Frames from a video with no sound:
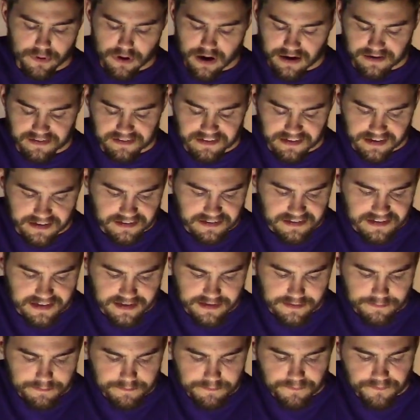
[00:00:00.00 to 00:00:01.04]
processed.
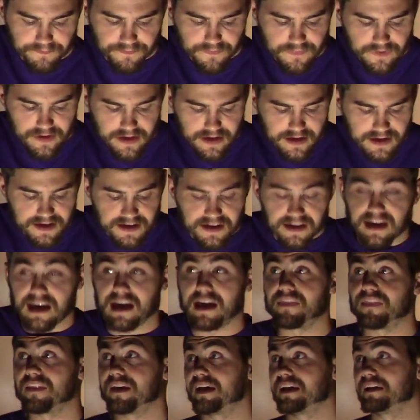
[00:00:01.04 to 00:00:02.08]

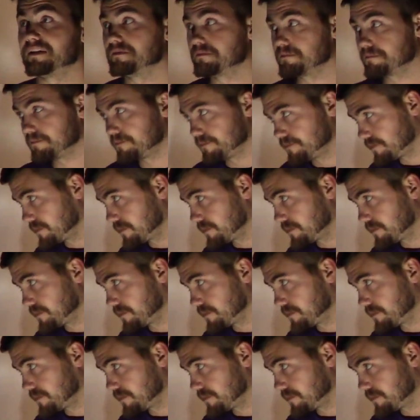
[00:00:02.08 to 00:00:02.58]
And then,